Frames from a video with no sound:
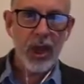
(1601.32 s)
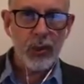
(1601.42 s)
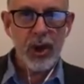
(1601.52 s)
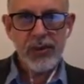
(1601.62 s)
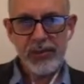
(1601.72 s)

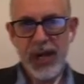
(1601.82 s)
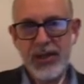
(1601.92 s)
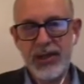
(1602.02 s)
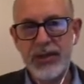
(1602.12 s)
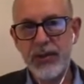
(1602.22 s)

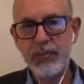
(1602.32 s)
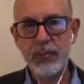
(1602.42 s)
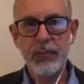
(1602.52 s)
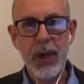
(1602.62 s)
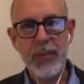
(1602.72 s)
WordPress,
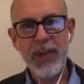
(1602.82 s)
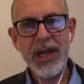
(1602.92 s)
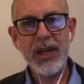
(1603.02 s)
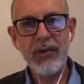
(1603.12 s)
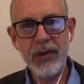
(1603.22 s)

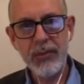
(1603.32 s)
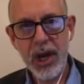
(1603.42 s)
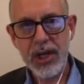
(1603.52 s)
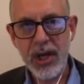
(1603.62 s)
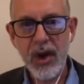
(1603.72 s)
many of you
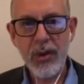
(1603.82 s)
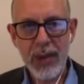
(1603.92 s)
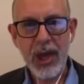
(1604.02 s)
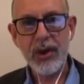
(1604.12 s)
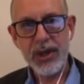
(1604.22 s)
might know
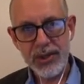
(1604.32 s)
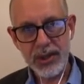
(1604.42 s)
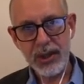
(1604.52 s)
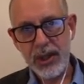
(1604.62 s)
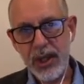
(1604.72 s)
about, is
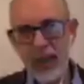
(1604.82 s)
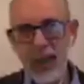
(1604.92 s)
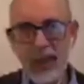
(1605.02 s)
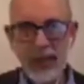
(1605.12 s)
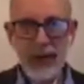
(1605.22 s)

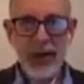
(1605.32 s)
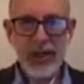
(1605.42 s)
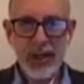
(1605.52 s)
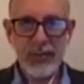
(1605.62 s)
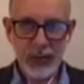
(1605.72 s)
a very
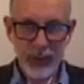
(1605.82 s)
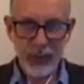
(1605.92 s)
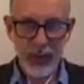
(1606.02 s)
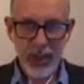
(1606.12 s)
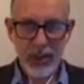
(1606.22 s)
simple
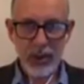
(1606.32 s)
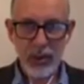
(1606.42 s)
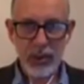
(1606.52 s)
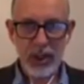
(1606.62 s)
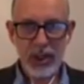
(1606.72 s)
free tool
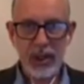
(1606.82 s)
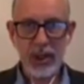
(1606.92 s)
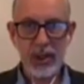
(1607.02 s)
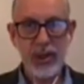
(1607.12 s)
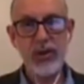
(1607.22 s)
that you can
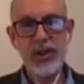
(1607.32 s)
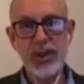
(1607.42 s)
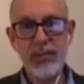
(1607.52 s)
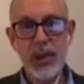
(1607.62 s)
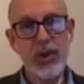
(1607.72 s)
use to
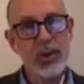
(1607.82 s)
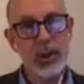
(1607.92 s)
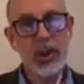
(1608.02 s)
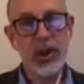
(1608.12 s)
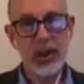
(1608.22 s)
build
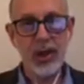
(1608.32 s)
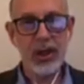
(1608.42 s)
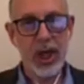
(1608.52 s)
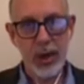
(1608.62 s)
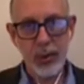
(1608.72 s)
an
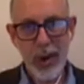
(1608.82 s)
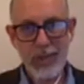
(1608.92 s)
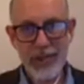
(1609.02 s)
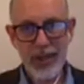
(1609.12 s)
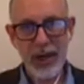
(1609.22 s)
online
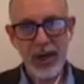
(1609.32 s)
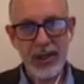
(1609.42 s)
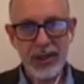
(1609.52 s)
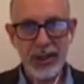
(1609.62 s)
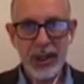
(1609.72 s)

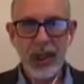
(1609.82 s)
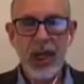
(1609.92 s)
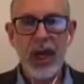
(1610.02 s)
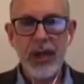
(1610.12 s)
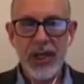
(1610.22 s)
website,
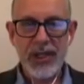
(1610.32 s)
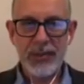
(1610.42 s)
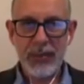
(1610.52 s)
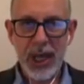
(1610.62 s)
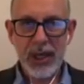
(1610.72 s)
and there's a
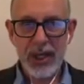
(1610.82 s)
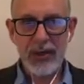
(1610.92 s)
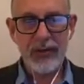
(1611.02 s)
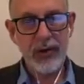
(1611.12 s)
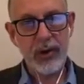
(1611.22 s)
plugin
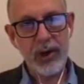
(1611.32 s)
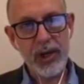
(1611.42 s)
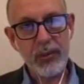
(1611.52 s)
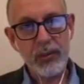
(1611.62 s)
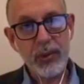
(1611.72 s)
for it
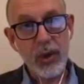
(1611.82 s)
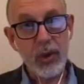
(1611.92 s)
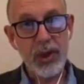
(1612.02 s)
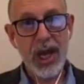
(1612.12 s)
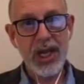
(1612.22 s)

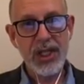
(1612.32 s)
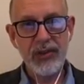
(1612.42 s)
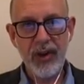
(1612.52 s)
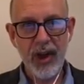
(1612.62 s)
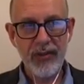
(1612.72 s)
called
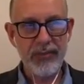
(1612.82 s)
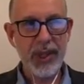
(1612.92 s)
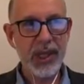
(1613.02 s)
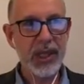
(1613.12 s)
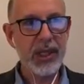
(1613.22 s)

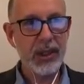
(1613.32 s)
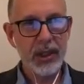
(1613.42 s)
H5P,